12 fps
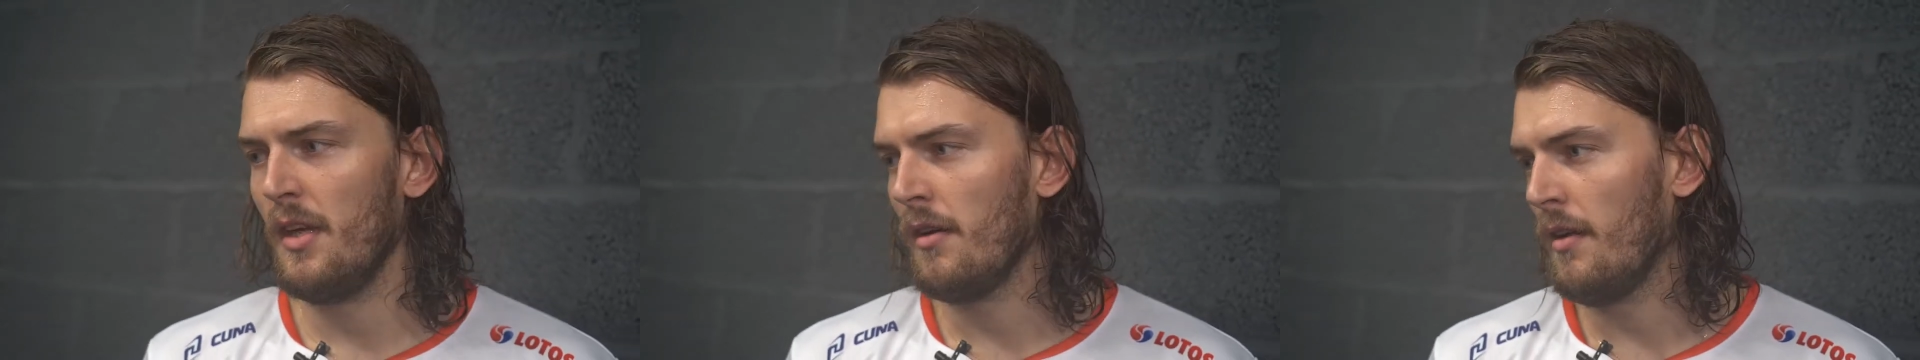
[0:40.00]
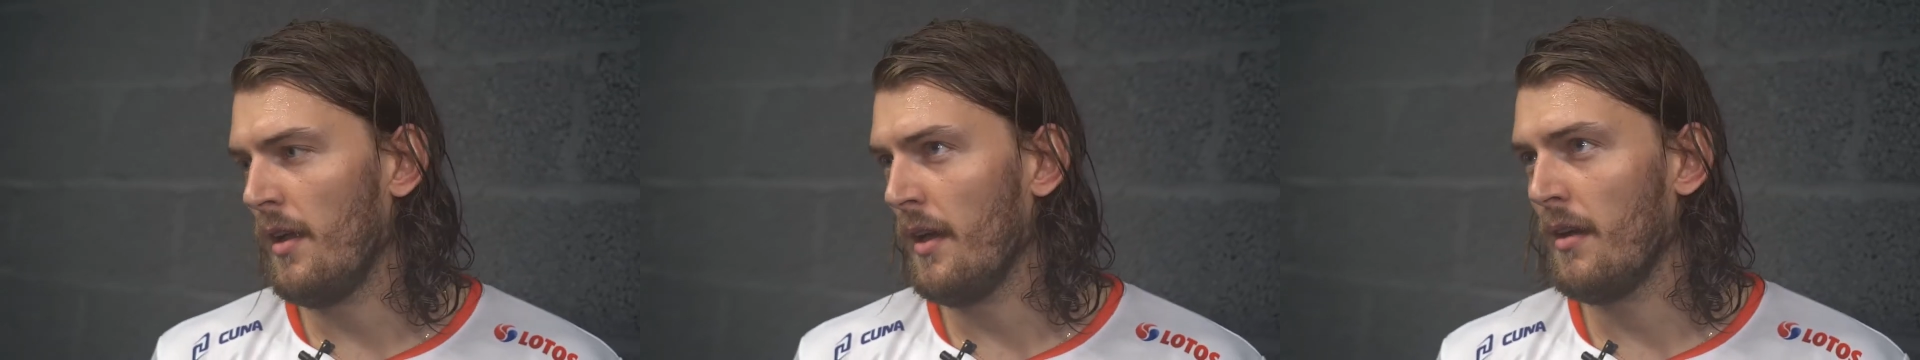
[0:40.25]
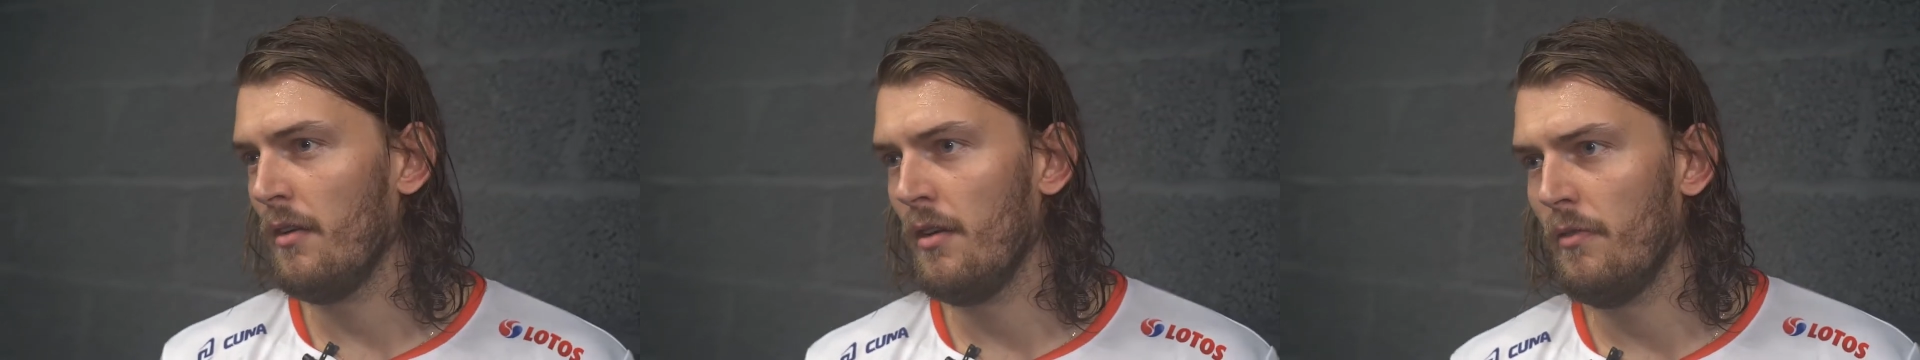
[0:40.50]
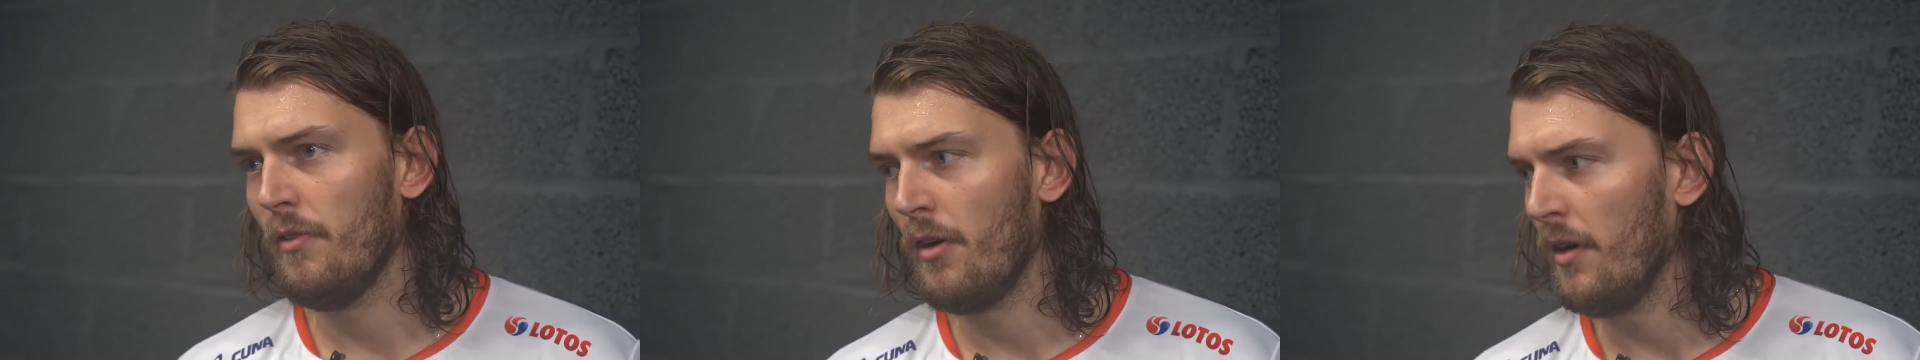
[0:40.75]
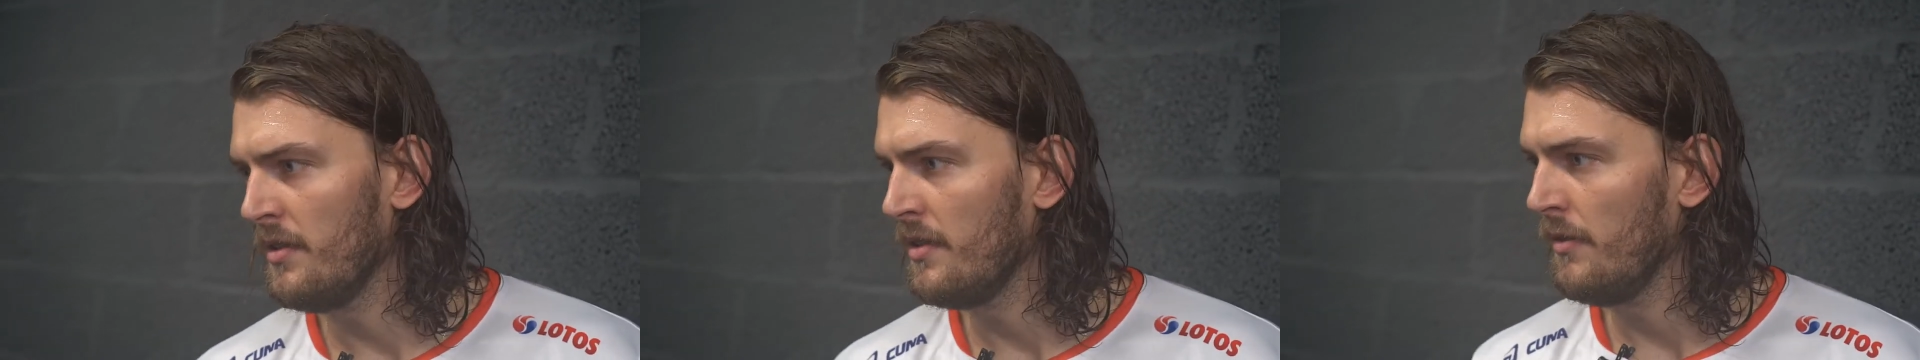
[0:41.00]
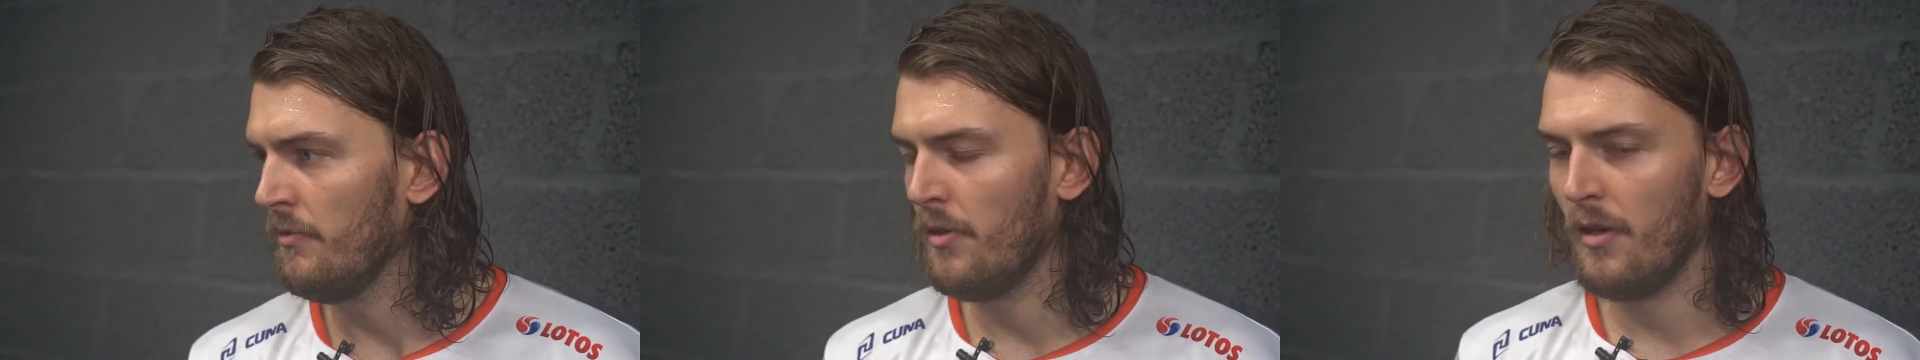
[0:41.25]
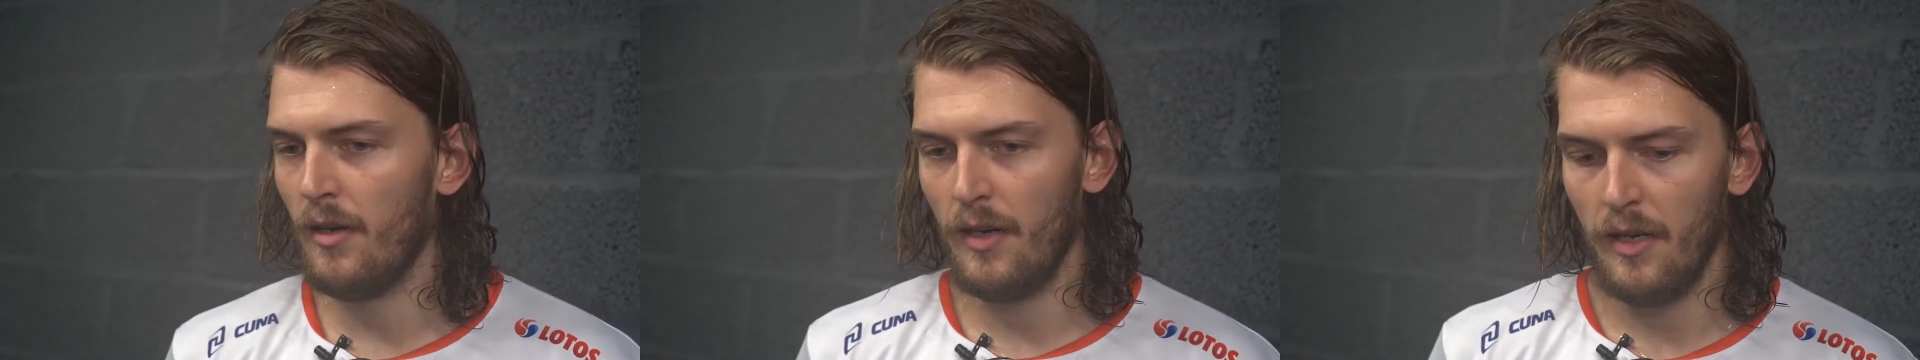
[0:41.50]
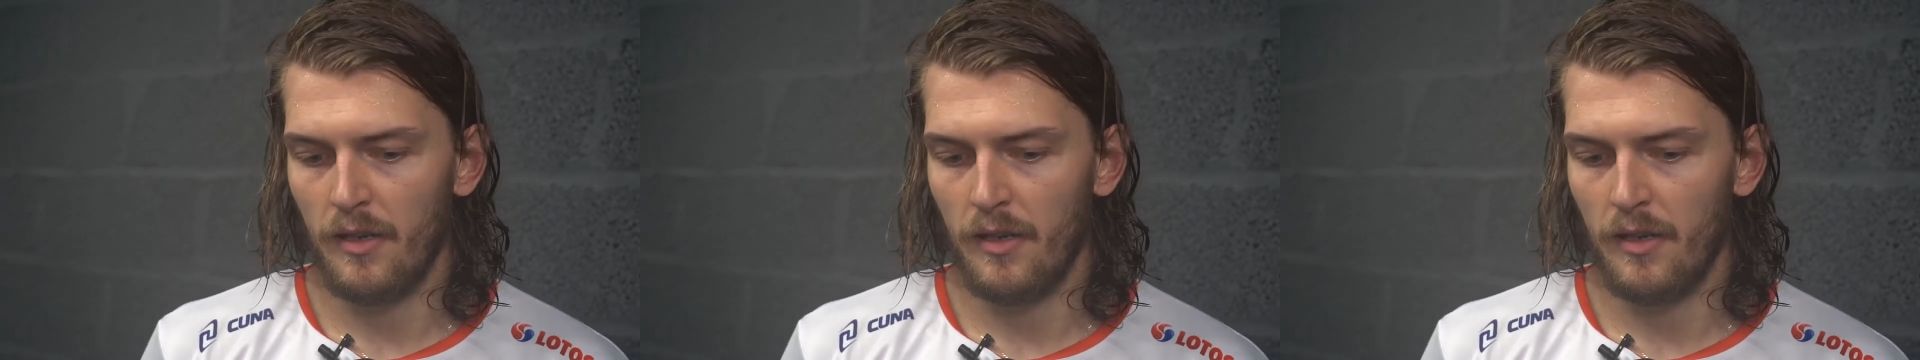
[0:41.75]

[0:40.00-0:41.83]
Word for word: here like uh, four years four